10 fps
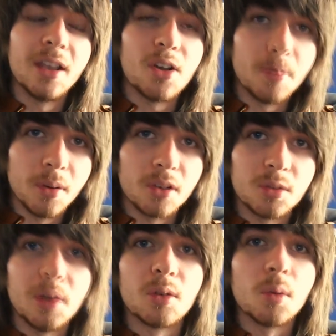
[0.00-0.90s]
it got
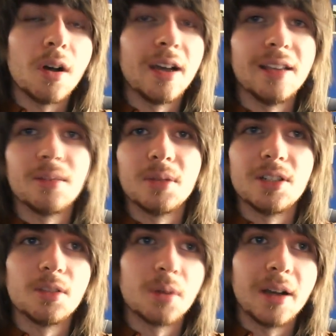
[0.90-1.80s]
blocked worldwide,
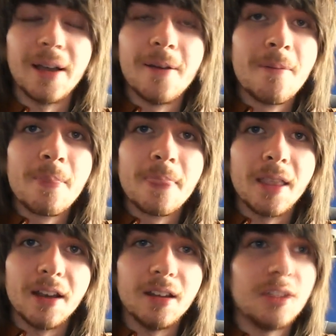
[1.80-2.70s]
which is why
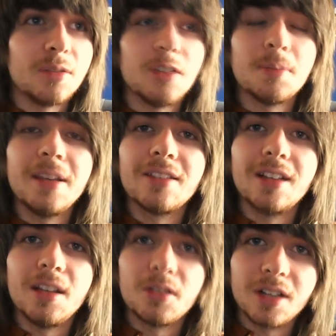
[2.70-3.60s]
it's
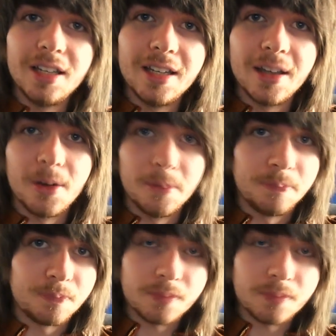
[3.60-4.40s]
basically, I was cleaning out